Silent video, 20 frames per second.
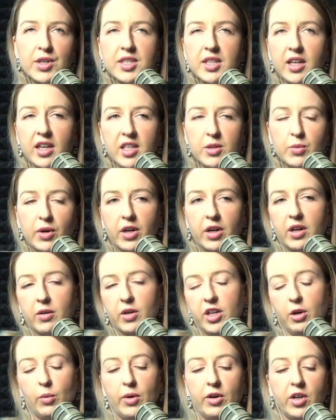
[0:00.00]
the worst thing is we're
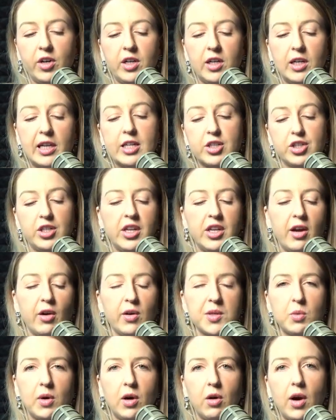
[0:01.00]
in an election
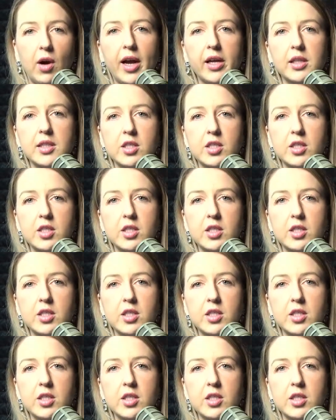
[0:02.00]
year as well, right?